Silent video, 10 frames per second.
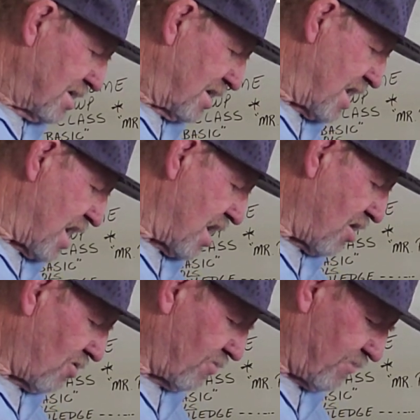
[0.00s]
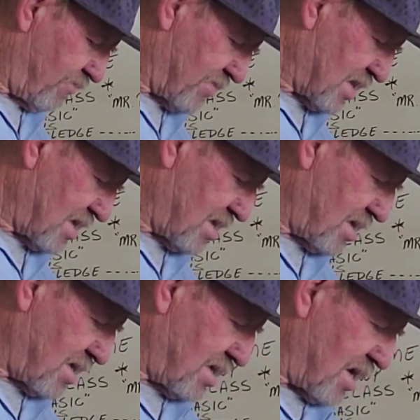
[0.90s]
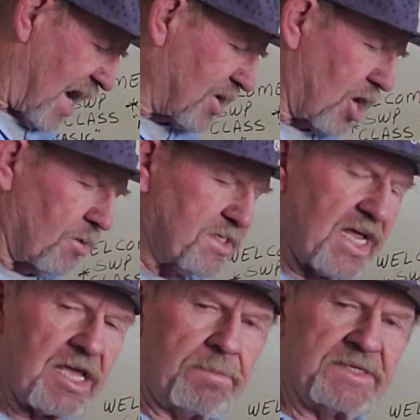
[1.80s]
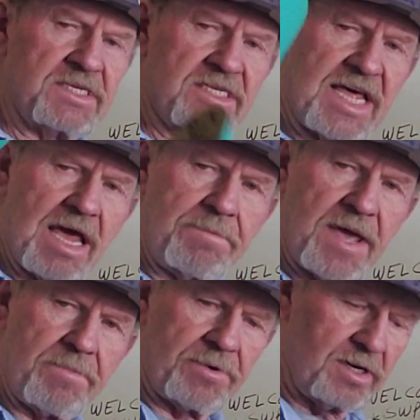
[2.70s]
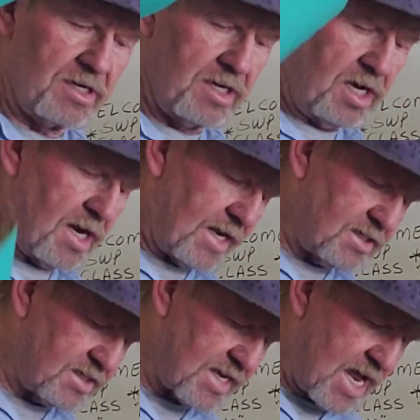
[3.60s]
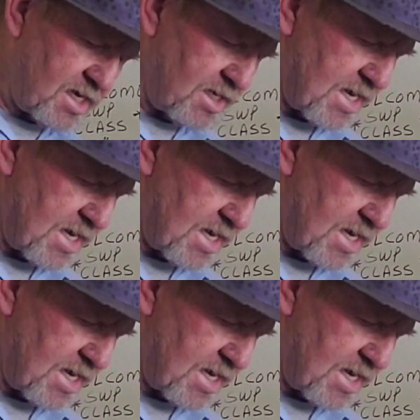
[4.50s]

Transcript: Now, I can always take a piece of sandpaper and I can sand it